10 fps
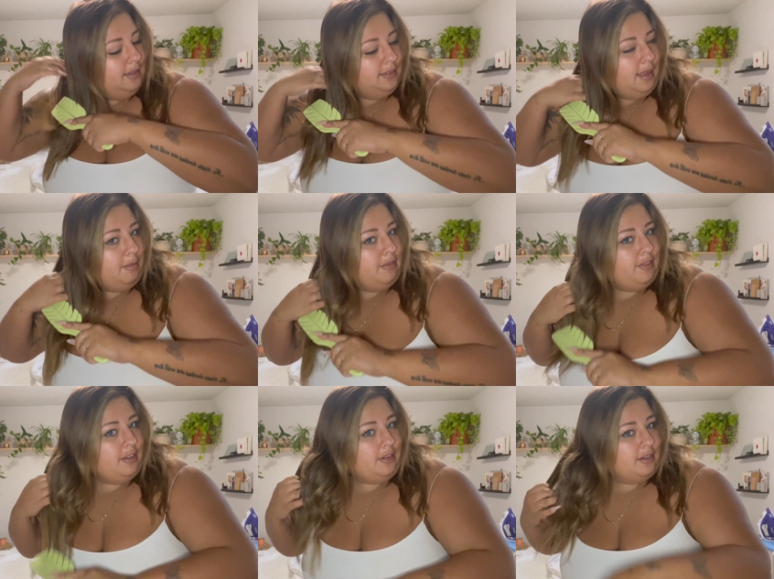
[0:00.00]
Let me
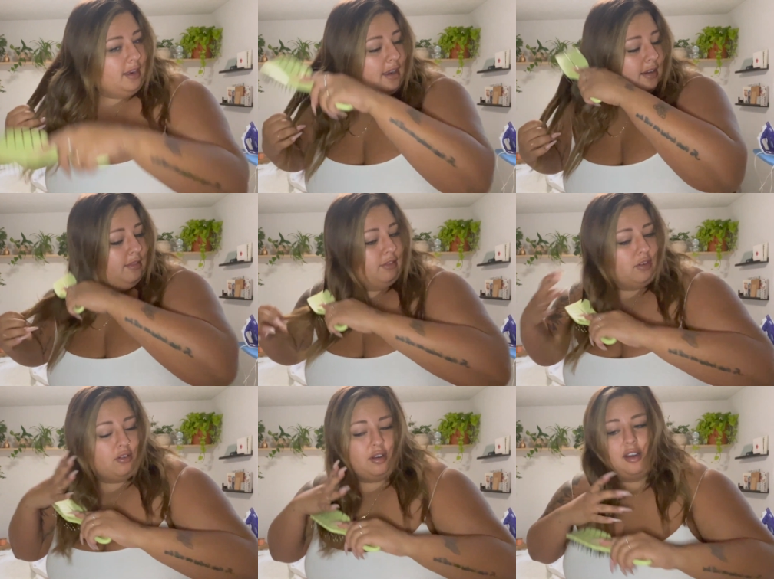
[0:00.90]
fill you in. I didn't
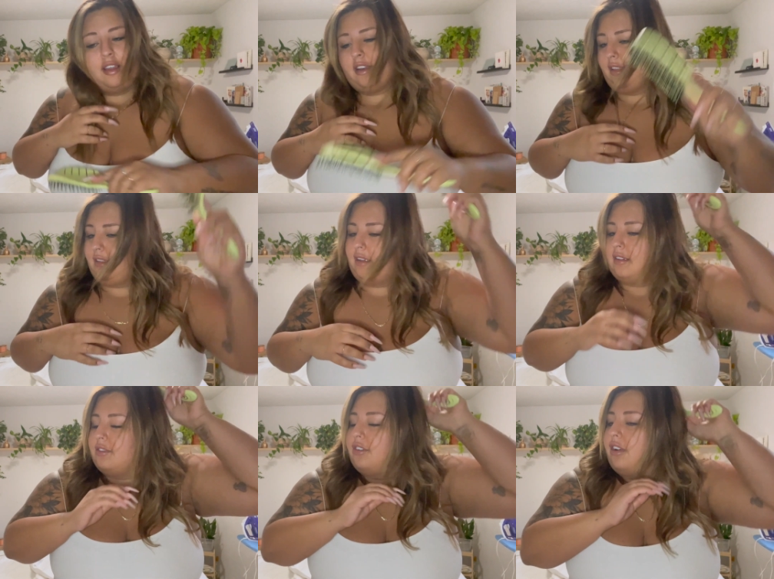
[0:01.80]
record anything
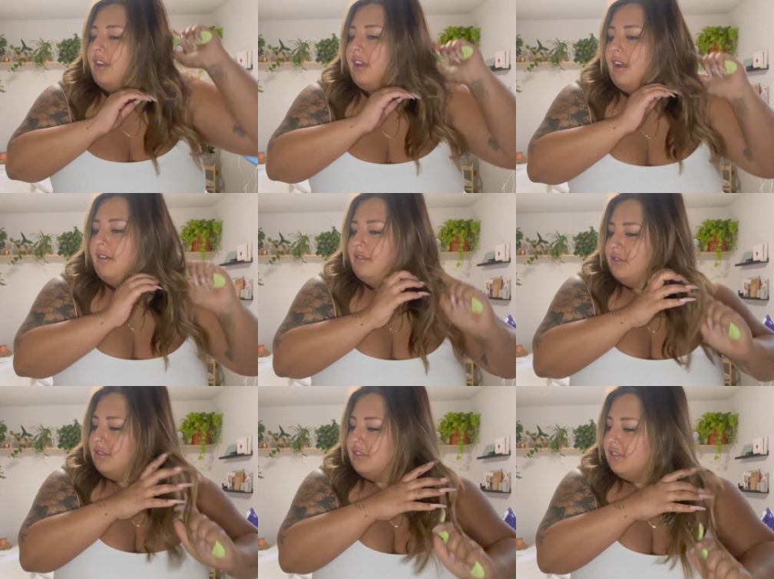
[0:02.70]
yesterday. I was
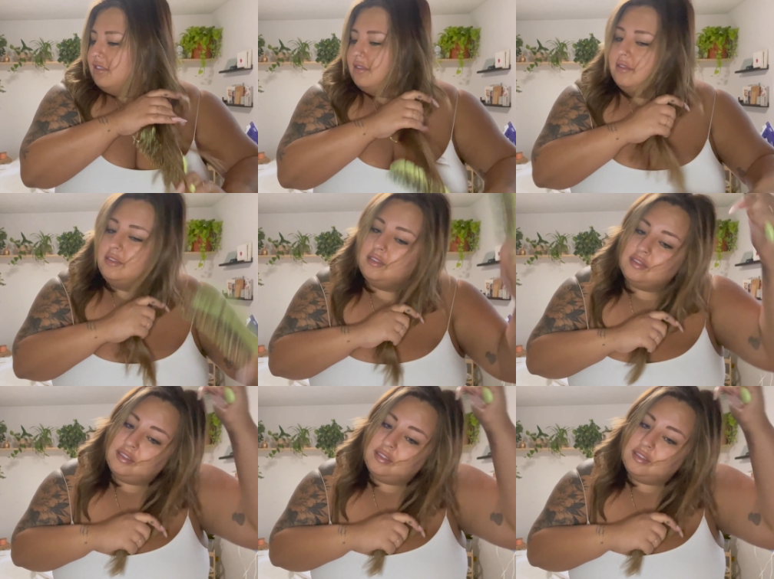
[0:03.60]
just...